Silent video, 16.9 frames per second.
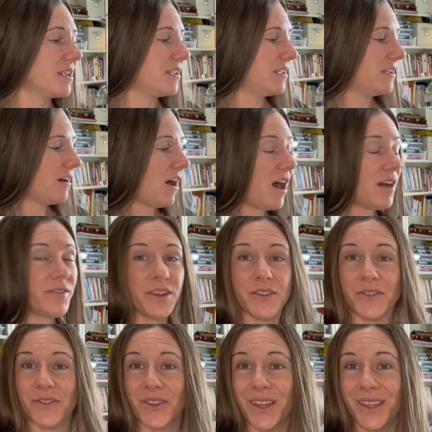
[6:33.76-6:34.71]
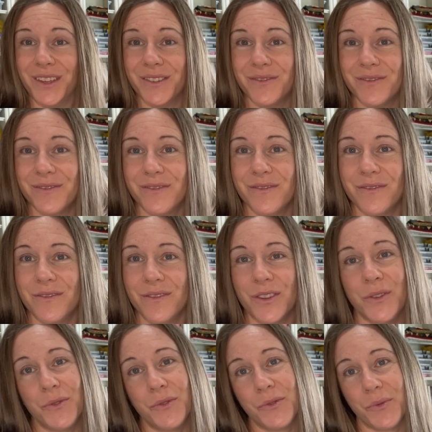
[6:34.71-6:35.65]
Obviously,
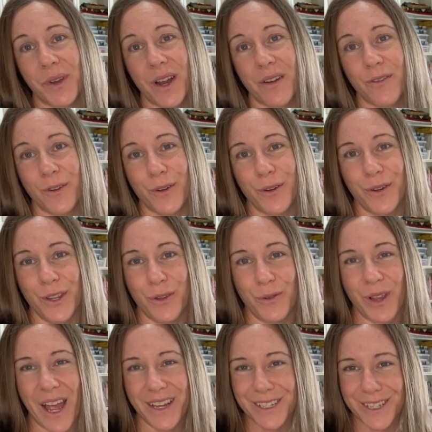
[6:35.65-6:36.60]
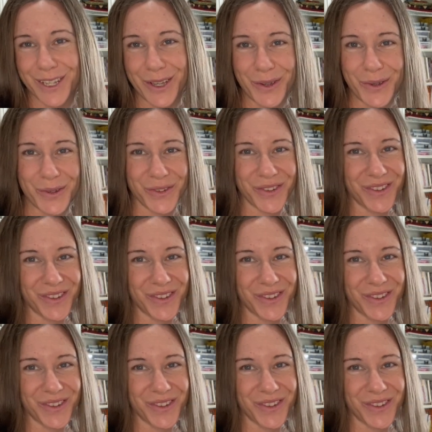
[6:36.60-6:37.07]
use whatever you like to use.